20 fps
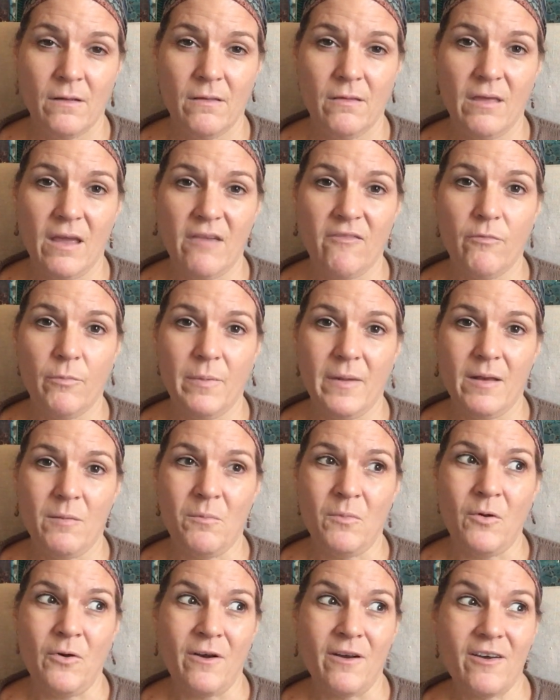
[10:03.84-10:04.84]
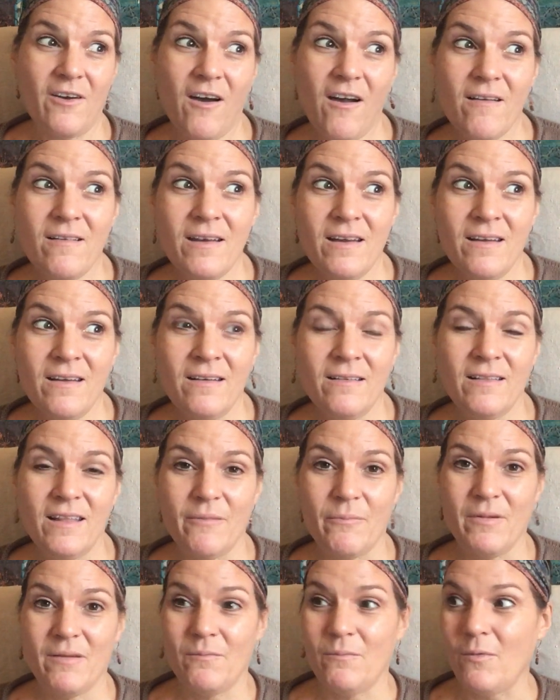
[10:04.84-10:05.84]
They've been more guarded,
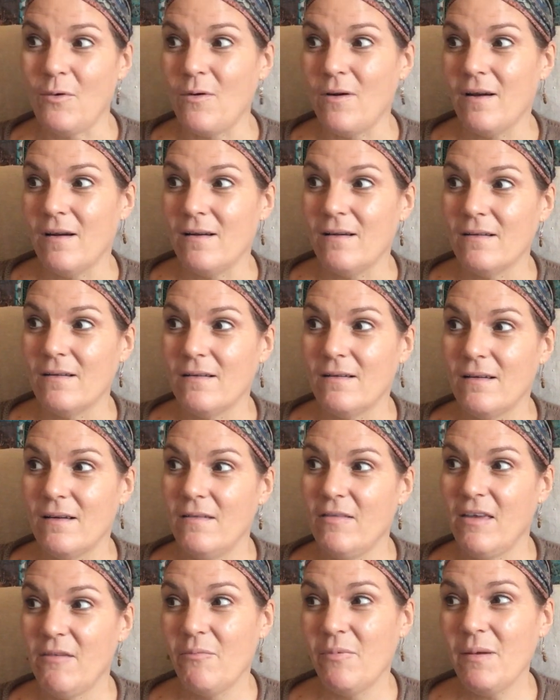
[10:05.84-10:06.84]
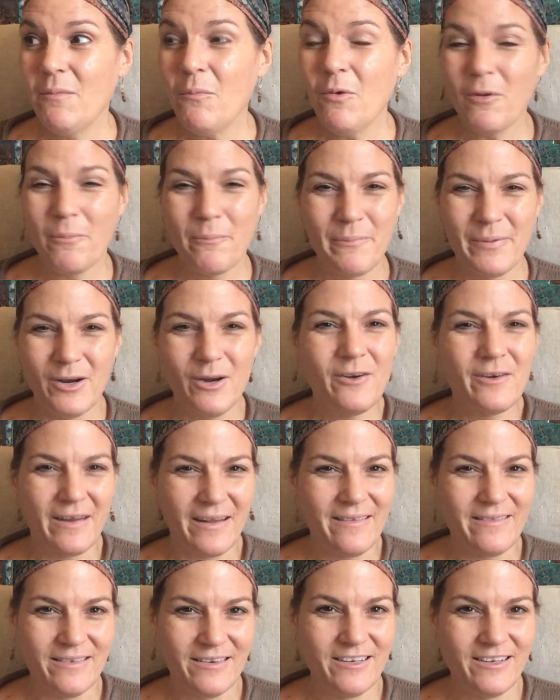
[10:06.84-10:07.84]
they've been more
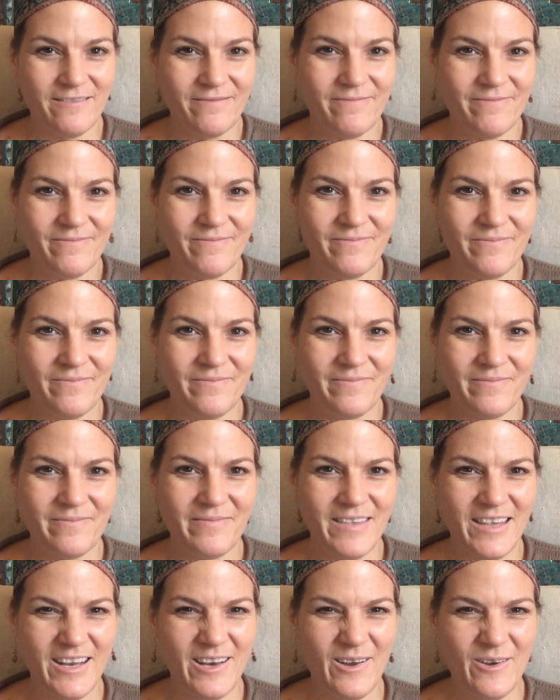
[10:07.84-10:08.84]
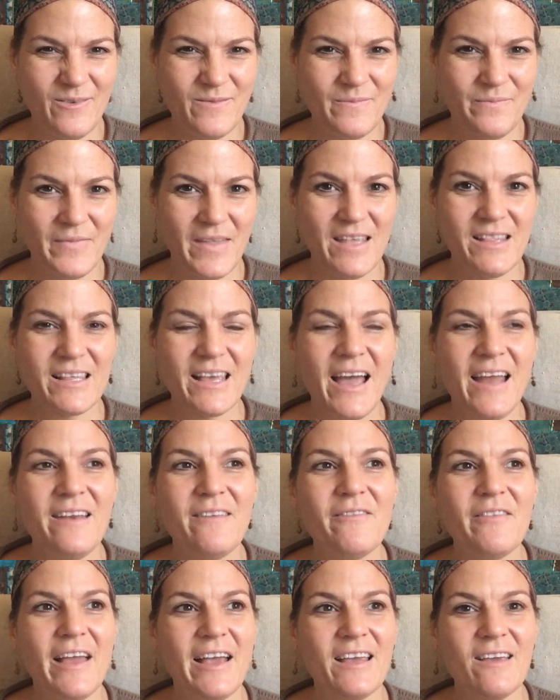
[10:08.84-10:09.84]
burdened. You know, it's kind
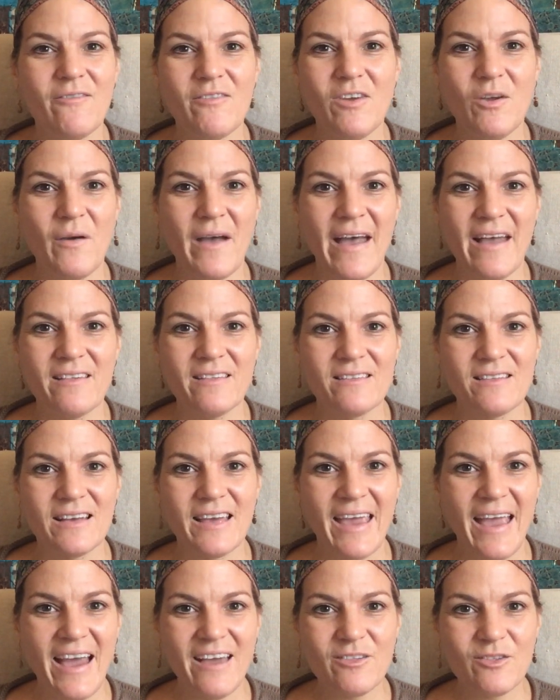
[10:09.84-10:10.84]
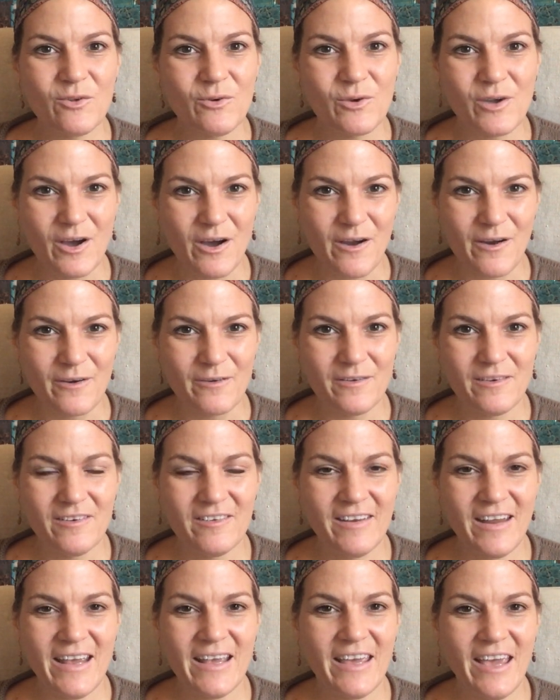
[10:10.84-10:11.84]
of like if you asked a castle guard to
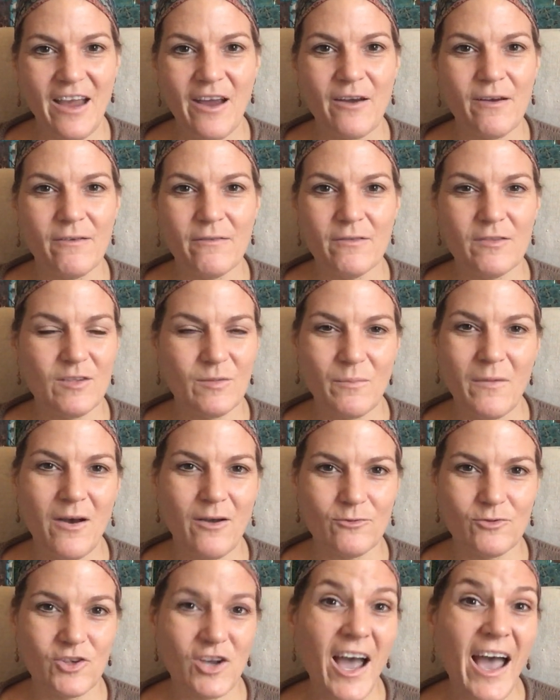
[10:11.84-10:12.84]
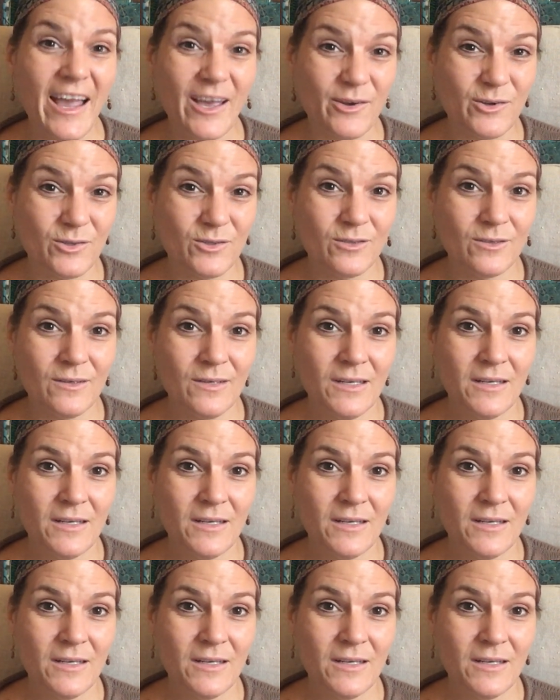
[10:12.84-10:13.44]
take care of a small child.